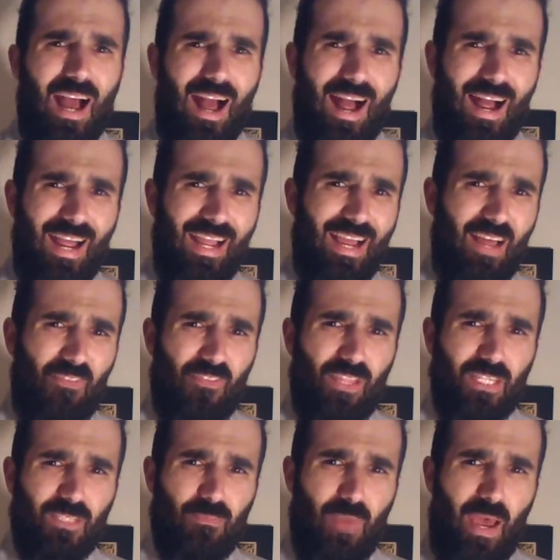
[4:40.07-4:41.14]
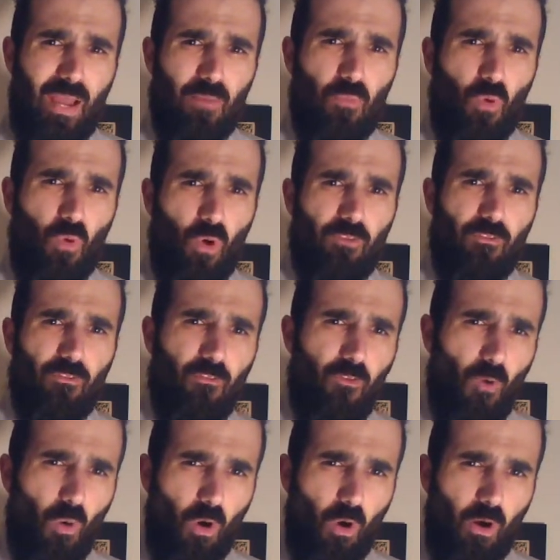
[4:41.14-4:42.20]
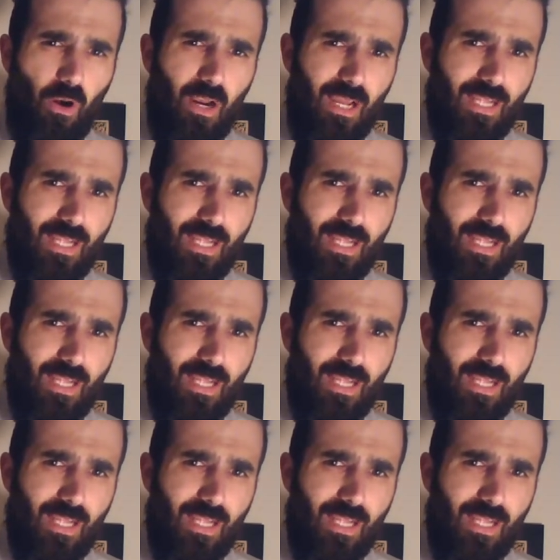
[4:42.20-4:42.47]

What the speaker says: I got this bad boy for